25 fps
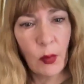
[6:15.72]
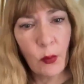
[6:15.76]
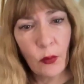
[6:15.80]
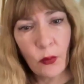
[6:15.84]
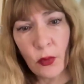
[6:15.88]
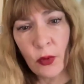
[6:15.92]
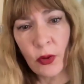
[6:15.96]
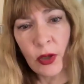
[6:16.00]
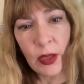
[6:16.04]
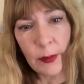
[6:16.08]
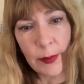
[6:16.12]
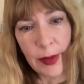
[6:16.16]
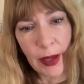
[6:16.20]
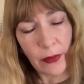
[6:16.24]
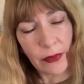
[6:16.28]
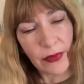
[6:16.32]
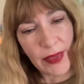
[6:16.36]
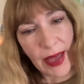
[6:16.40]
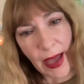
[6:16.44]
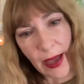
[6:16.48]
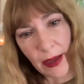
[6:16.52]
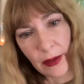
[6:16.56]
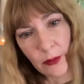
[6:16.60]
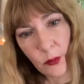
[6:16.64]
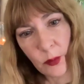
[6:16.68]
more about
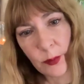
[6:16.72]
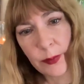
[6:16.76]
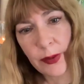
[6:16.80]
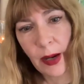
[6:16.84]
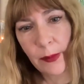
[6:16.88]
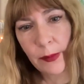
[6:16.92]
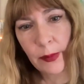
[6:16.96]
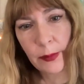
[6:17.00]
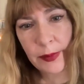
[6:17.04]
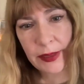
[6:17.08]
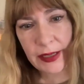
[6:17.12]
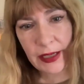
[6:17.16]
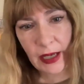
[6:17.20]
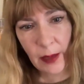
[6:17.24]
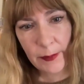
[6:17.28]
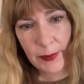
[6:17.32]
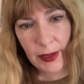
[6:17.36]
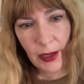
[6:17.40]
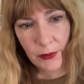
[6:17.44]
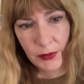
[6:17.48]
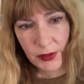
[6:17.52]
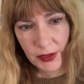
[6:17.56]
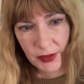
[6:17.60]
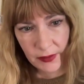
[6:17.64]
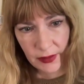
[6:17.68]
that will probably come
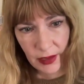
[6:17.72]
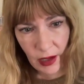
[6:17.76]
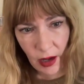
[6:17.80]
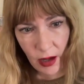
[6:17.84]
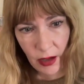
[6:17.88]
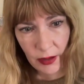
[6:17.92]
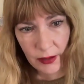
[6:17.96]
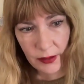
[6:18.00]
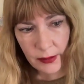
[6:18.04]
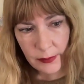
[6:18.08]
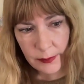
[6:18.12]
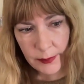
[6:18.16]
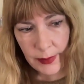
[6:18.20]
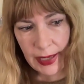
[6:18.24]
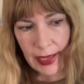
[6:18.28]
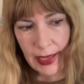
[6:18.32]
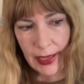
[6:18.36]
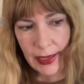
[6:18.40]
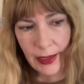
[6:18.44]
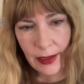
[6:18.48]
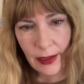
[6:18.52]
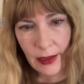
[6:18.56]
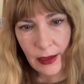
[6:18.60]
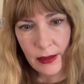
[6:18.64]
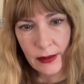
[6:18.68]
out in the autumn.
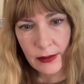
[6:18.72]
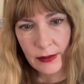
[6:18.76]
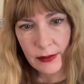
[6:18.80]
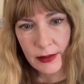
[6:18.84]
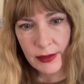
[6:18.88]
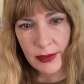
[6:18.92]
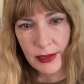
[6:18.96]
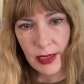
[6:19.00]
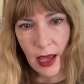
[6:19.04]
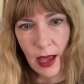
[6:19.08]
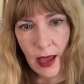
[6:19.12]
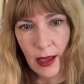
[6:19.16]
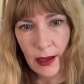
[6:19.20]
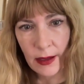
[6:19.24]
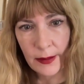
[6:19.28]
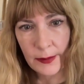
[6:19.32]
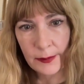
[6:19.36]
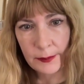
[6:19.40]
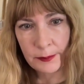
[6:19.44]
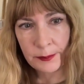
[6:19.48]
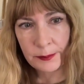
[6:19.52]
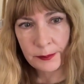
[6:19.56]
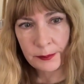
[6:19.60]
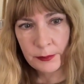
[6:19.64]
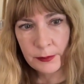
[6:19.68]
And
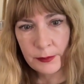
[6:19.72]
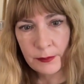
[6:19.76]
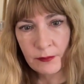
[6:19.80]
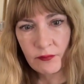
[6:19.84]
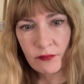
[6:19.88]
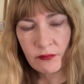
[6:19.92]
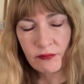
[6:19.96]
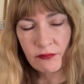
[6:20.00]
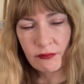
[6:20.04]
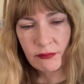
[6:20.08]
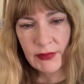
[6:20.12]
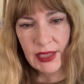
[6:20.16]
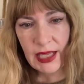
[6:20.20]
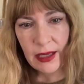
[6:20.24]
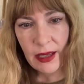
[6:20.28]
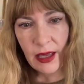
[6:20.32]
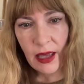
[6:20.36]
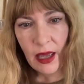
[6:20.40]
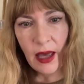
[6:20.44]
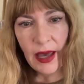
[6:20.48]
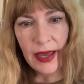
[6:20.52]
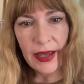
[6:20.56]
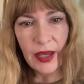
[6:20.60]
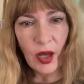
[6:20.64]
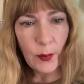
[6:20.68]
I
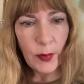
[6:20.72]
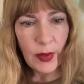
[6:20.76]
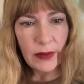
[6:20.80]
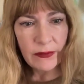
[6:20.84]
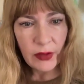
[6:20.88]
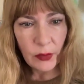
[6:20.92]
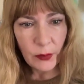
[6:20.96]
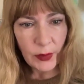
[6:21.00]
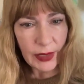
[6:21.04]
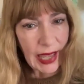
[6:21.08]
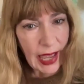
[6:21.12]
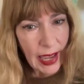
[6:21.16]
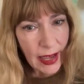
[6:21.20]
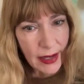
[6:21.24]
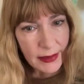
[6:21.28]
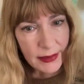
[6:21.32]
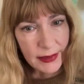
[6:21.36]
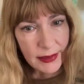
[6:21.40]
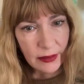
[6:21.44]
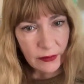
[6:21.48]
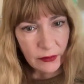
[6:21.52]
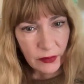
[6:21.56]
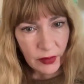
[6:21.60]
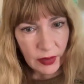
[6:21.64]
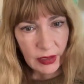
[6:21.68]
hope everyone
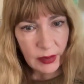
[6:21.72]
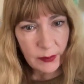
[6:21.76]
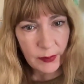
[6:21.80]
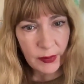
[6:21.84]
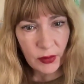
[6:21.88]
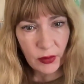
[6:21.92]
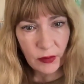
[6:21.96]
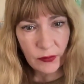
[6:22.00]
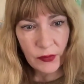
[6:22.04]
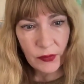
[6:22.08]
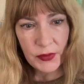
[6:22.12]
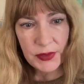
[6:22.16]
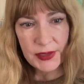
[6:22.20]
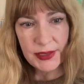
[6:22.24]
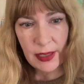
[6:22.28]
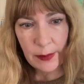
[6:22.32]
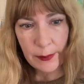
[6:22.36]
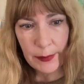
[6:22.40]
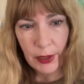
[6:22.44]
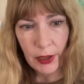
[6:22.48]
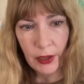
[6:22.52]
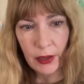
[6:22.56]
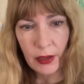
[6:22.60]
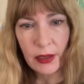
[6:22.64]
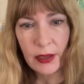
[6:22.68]
has a really beautiful
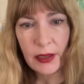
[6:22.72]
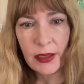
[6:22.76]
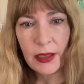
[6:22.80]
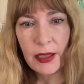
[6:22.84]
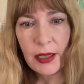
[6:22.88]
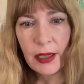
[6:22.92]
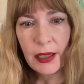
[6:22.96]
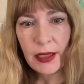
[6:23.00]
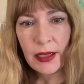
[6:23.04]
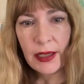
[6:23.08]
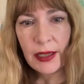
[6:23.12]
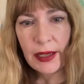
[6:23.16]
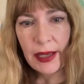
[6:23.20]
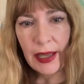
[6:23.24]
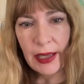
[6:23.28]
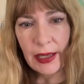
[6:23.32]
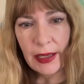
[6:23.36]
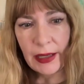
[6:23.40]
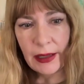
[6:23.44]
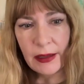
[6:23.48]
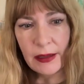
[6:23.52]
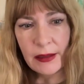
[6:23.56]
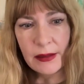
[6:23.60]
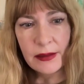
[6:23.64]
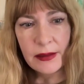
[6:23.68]
summer.
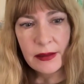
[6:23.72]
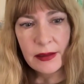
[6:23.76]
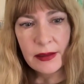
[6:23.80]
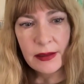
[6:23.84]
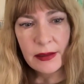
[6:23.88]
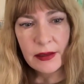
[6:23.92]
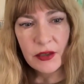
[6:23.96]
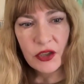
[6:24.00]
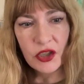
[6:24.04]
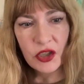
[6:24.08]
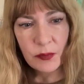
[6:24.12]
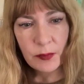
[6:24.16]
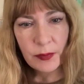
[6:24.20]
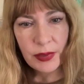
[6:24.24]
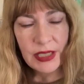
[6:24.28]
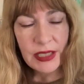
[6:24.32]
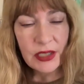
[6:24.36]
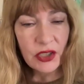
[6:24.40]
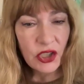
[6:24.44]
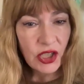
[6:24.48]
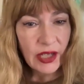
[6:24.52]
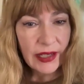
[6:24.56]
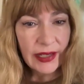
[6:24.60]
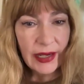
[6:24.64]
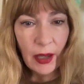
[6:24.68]
And
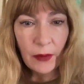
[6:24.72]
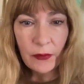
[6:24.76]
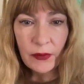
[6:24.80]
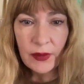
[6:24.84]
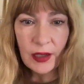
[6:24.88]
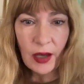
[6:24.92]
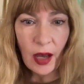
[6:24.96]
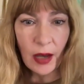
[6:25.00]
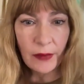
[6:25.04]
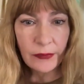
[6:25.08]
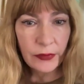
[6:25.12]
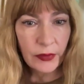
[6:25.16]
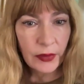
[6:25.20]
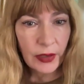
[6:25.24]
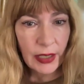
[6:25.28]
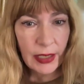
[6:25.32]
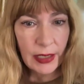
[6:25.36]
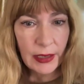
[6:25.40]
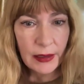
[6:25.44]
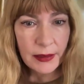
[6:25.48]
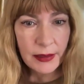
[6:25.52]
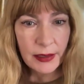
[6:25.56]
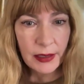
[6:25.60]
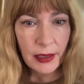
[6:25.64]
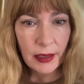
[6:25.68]
please check out the
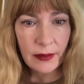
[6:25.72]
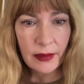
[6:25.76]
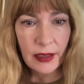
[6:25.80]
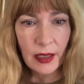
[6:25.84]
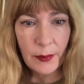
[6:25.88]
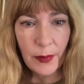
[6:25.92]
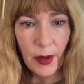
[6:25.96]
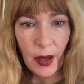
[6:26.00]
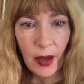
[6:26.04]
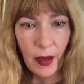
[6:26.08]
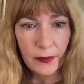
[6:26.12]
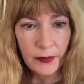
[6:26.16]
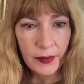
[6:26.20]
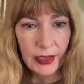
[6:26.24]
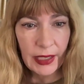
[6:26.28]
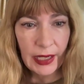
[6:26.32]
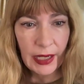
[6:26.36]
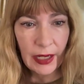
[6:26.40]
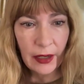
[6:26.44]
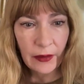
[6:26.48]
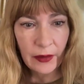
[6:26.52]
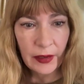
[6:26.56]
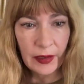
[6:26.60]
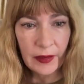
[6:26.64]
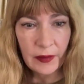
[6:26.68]
offerings in the
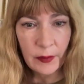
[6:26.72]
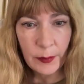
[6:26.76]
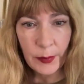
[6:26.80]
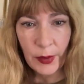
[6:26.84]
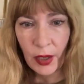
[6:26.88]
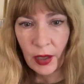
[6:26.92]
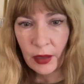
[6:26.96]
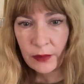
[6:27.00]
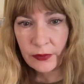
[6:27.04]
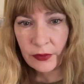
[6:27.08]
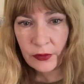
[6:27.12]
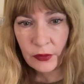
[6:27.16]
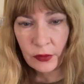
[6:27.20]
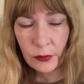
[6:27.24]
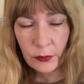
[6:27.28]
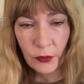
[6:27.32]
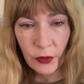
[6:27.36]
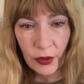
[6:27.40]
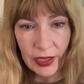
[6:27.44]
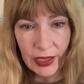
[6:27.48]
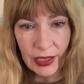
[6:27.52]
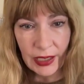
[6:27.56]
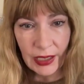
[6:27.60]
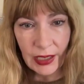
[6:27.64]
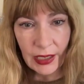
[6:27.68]
Apothecary, the
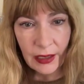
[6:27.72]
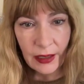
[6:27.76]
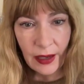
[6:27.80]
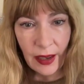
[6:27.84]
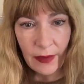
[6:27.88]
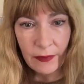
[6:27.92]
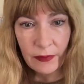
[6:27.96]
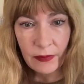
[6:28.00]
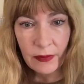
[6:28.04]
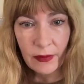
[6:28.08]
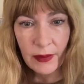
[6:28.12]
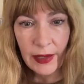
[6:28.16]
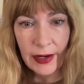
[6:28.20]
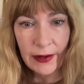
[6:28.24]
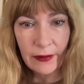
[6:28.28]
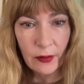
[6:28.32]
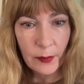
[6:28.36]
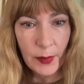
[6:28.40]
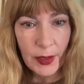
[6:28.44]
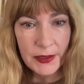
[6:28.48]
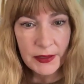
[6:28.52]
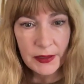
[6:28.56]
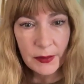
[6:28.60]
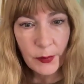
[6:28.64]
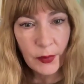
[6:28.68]
Parfumerie, and
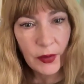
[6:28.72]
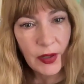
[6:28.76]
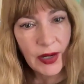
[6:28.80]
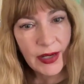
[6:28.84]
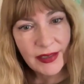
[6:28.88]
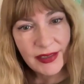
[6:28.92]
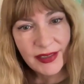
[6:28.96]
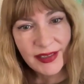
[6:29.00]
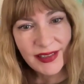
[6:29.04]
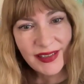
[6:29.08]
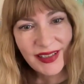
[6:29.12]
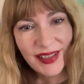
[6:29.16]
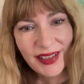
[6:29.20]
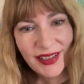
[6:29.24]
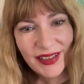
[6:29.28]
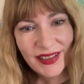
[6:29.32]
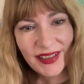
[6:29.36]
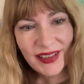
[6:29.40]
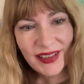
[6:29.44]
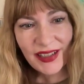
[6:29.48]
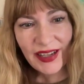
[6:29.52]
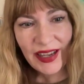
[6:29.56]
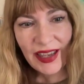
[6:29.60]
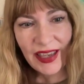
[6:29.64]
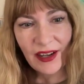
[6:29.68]
Arabesque Press.
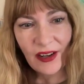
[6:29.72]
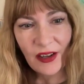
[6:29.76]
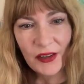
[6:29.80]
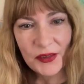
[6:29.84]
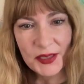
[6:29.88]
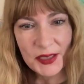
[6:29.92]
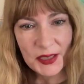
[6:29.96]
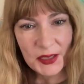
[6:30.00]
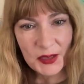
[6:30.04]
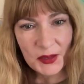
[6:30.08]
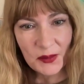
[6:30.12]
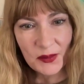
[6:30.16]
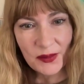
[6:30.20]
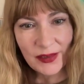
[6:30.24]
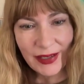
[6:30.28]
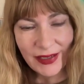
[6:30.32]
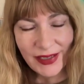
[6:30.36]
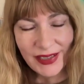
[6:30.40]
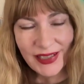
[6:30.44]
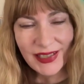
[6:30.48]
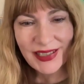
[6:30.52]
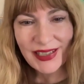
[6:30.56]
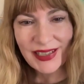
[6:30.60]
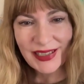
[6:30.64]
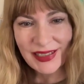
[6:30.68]
And I'll see you
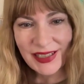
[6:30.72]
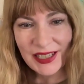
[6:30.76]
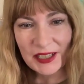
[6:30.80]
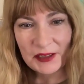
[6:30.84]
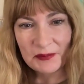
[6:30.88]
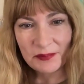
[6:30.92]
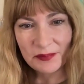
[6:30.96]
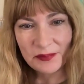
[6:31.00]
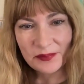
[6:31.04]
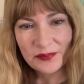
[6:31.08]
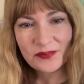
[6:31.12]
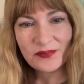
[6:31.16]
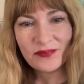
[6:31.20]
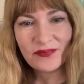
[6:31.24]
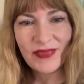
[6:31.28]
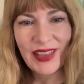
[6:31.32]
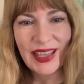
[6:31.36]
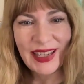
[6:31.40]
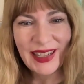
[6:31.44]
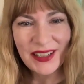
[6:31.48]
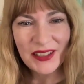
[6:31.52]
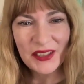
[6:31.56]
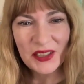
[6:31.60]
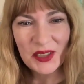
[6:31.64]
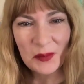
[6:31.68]
next season.
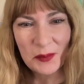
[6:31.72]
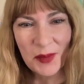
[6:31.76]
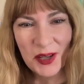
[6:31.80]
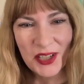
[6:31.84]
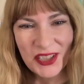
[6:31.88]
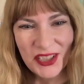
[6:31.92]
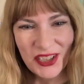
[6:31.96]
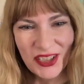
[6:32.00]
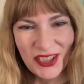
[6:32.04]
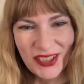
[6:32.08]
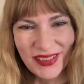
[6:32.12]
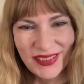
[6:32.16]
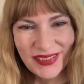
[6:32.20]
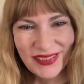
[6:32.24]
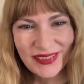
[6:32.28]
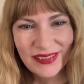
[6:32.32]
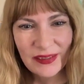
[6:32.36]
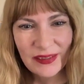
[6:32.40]
Thank you so much.